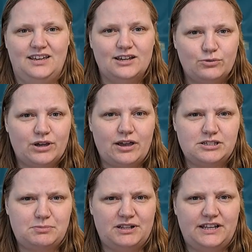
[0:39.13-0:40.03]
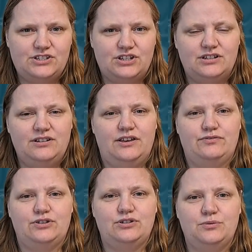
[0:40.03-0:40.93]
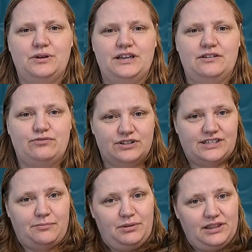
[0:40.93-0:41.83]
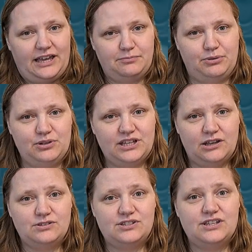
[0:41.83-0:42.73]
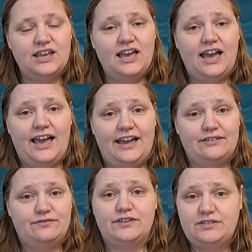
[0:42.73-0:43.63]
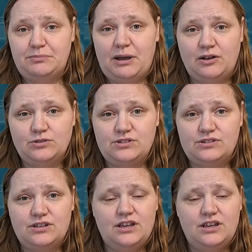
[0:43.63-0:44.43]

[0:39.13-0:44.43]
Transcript: Quick explanation, if you're doing, for example, lat pull-downs at 50 pounds,